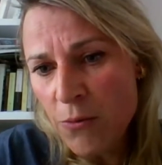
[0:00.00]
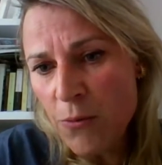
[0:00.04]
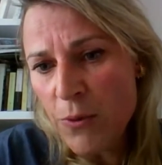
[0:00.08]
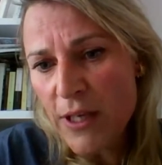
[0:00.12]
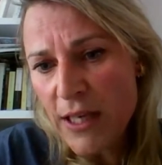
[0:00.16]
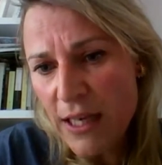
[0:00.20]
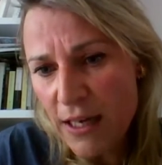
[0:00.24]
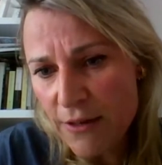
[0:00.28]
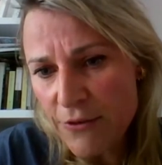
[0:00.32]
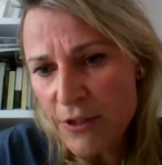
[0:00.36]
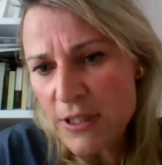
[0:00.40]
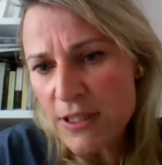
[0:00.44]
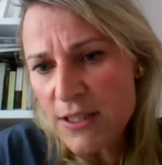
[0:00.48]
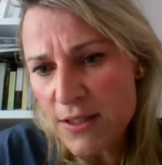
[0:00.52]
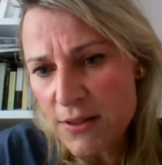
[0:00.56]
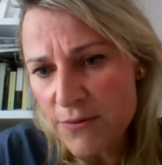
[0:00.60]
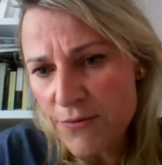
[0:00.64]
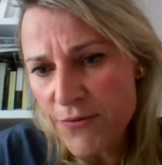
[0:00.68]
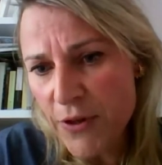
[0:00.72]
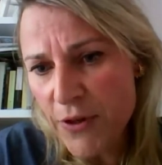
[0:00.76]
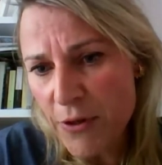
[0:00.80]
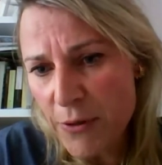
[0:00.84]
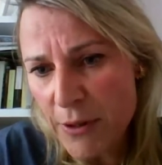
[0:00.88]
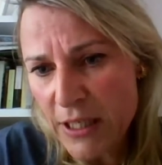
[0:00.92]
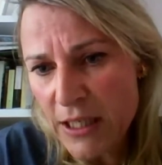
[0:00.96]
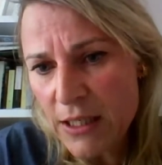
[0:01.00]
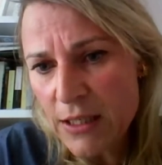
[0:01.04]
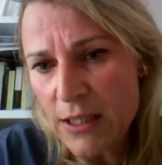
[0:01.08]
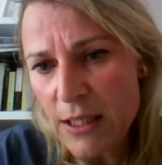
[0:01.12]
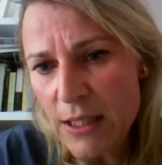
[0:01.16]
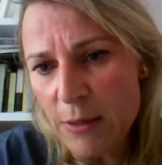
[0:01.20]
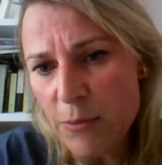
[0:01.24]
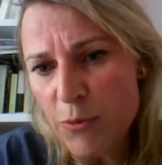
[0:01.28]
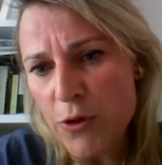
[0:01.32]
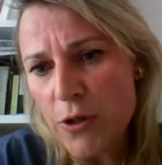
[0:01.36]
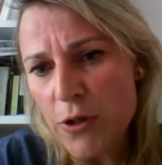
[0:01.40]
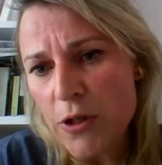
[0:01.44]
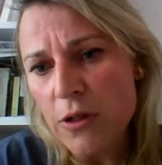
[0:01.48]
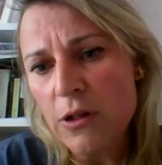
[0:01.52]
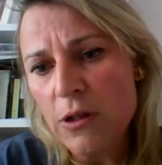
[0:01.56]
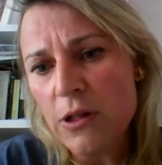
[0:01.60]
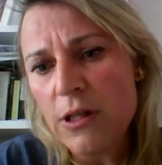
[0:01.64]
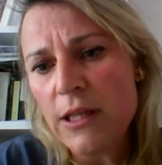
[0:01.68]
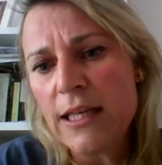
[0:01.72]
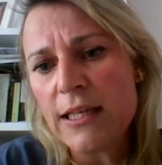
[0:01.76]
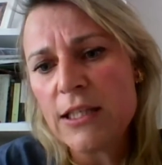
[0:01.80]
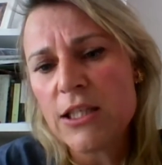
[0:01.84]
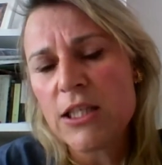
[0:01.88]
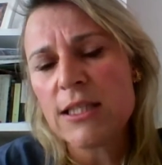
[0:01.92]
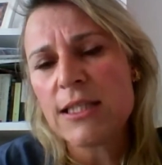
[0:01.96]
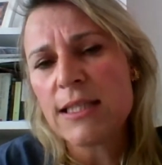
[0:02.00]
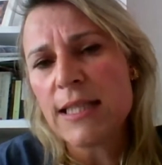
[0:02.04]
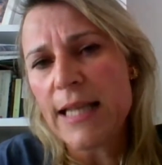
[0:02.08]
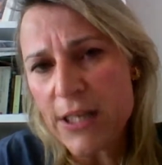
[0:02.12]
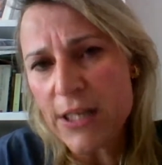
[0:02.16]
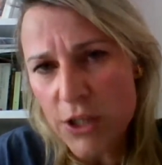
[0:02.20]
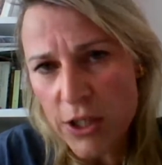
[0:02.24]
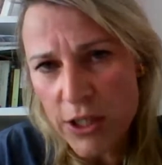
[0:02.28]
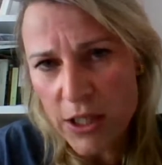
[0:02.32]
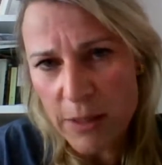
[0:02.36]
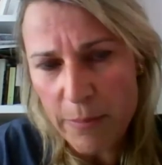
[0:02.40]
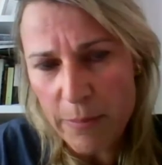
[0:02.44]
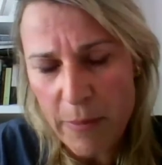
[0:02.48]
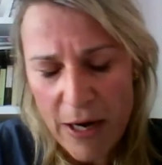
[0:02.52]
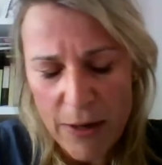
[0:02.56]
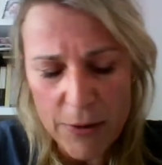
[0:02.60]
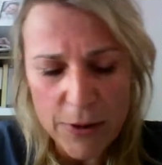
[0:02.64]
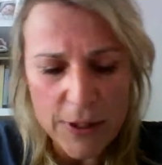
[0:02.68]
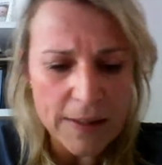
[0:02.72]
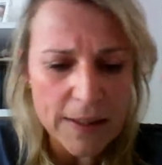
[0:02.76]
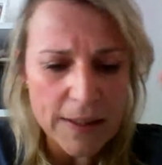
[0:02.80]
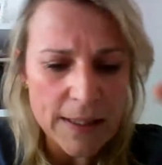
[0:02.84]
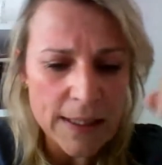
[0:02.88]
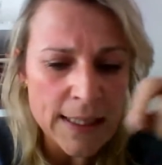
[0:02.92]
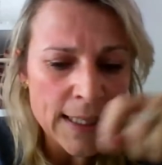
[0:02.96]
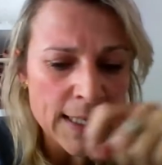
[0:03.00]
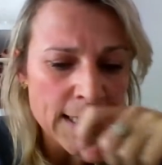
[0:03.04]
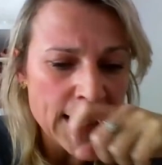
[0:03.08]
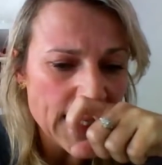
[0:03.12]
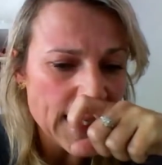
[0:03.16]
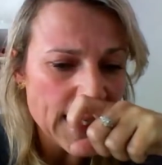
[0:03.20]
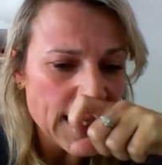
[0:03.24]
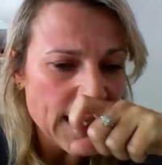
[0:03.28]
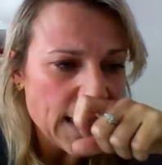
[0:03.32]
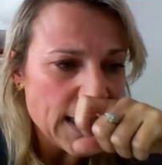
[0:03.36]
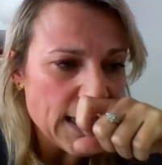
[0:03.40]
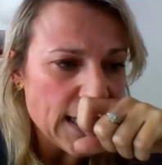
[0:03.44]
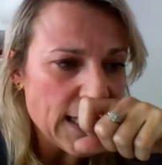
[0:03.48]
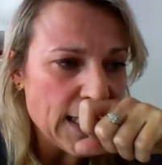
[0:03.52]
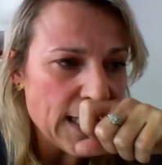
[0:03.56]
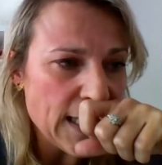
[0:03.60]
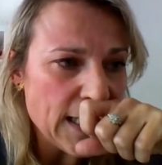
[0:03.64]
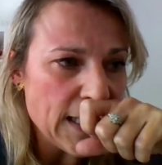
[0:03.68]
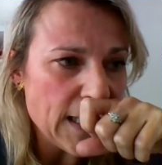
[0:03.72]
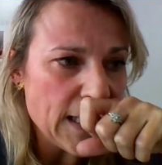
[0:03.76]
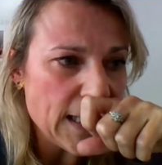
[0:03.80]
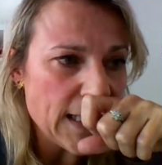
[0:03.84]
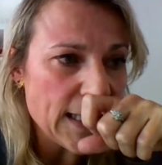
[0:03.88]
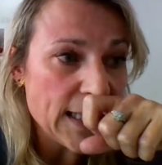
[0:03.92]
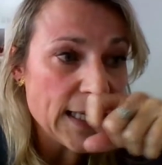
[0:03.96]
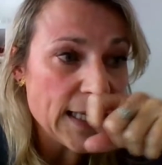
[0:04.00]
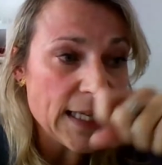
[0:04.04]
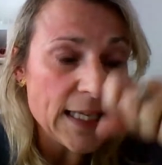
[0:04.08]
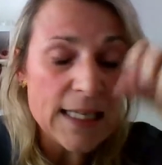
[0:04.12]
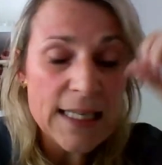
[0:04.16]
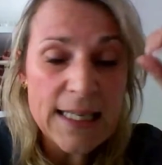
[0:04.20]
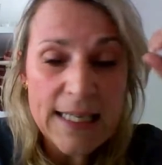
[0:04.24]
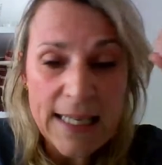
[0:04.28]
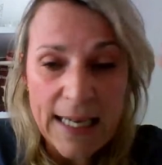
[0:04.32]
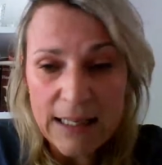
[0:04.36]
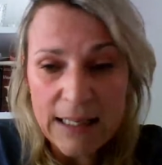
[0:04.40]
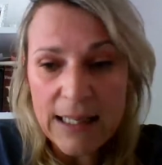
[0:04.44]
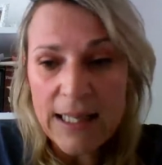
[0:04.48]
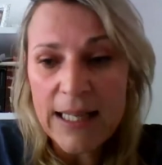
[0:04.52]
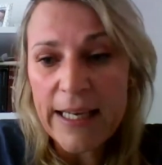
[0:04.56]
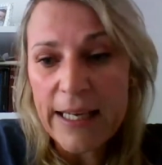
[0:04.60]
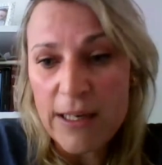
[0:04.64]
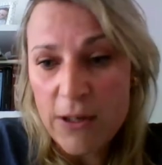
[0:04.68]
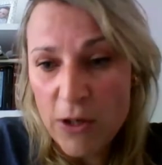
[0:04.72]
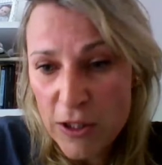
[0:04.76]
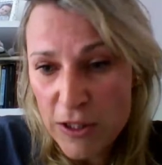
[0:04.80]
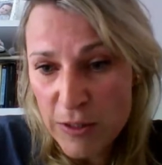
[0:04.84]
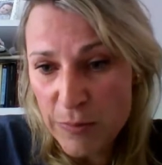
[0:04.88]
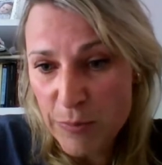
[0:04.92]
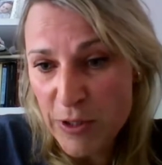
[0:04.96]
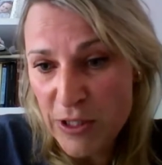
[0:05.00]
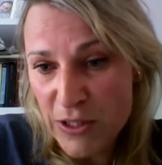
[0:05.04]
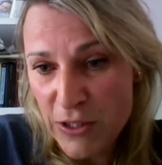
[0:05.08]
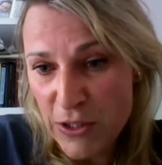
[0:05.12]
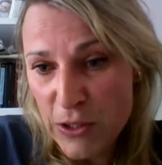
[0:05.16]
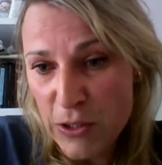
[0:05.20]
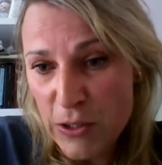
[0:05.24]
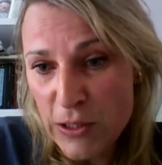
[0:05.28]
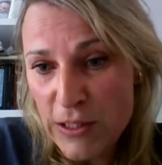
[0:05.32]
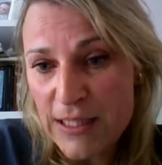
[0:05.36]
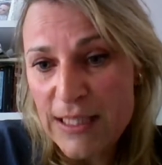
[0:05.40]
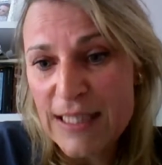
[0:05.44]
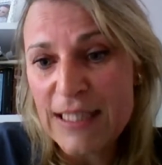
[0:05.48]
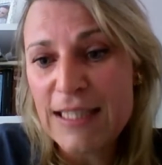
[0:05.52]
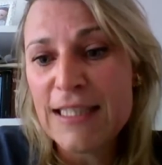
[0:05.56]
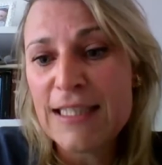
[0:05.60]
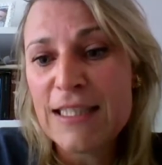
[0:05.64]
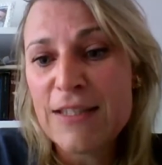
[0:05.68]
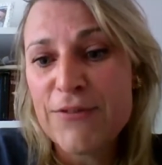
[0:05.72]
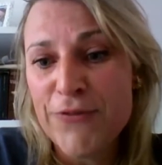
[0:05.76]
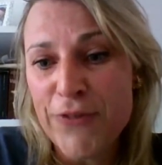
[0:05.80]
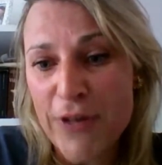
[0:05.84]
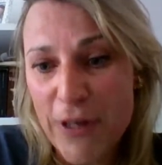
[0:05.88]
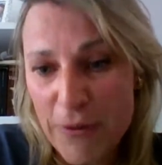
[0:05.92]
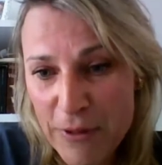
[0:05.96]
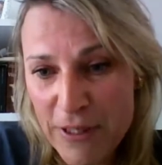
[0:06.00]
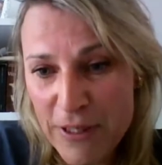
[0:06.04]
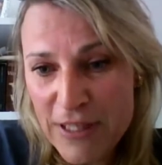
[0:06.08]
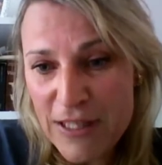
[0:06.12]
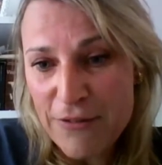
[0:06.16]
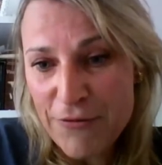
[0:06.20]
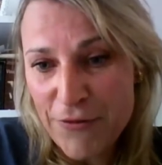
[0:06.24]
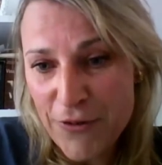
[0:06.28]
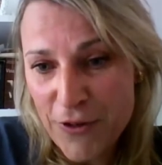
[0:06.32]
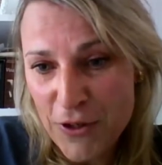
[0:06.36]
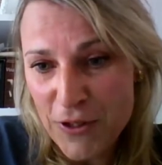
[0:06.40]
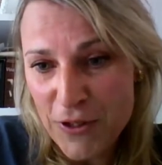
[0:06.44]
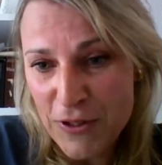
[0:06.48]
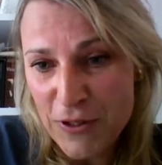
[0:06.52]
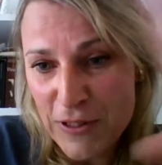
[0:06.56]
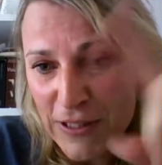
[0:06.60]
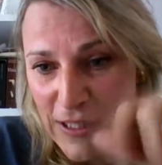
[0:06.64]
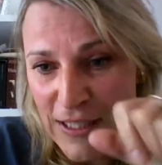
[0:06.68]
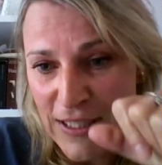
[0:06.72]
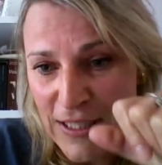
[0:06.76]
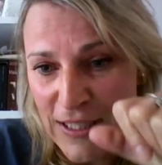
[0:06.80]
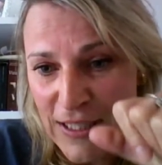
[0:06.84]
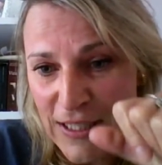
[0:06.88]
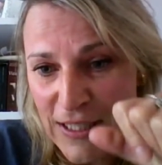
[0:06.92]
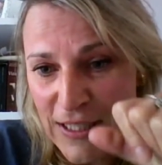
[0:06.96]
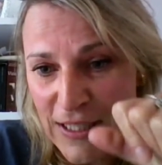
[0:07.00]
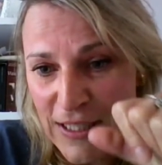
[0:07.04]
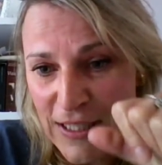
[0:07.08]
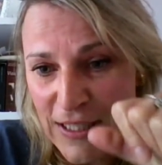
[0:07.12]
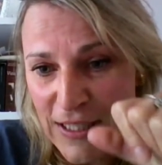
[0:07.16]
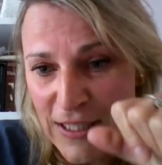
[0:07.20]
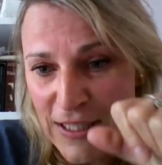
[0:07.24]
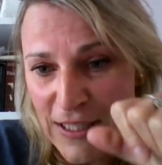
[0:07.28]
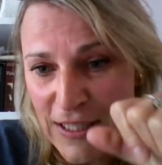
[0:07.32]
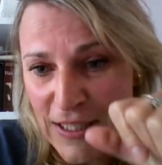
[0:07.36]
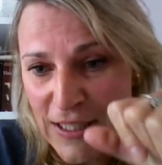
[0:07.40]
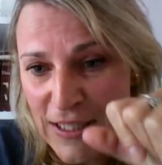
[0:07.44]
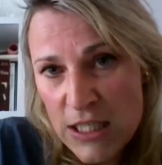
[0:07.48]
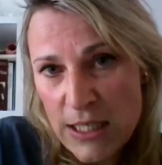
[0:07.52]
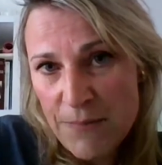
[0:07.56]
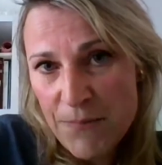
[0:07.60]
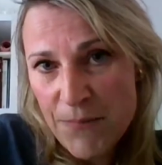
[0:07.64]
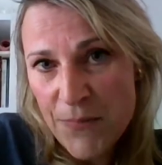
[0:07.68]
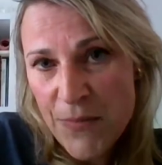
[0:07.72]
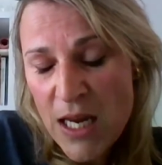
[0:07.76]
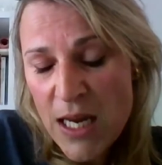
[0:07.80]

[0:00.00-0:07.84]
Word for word: We have this very liberal legislation about it. Uh, in Catholic hospitals, it is very difficult to get euthanasia.